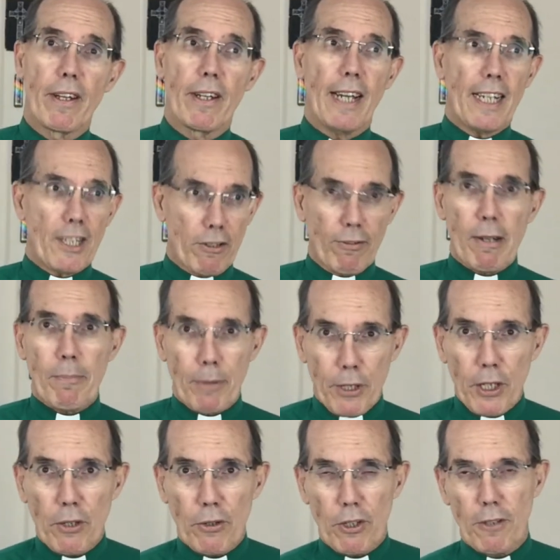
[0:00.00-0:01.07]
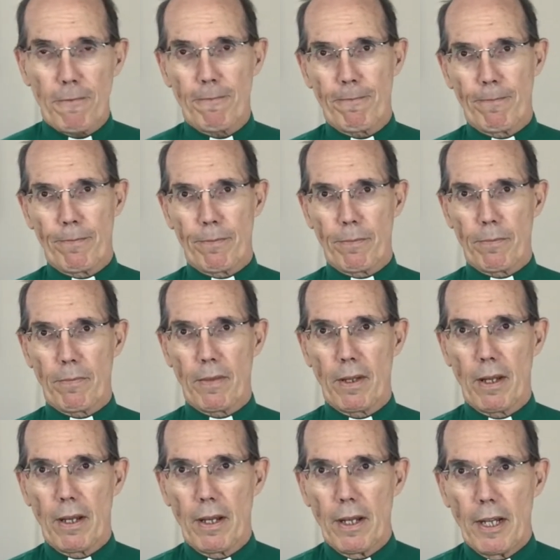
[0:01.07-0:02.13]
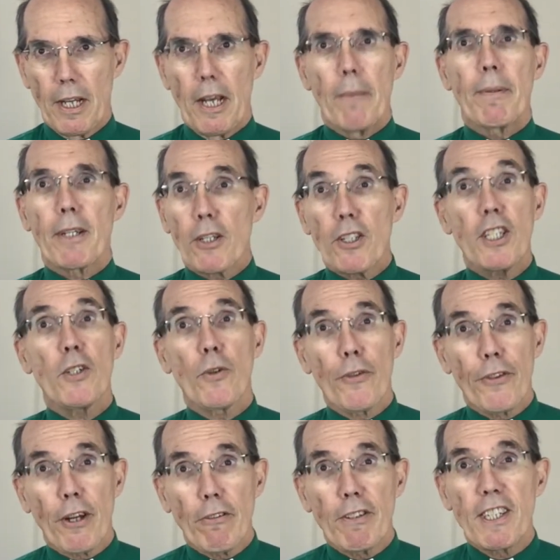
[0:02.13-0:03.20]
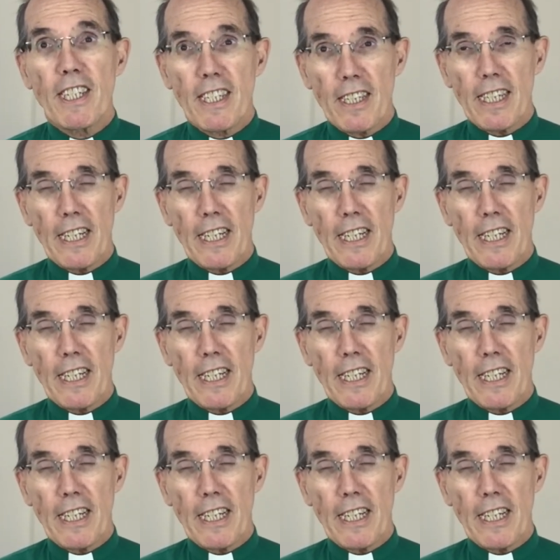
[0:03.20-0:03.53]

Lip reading: and to reproduce. Because the authorities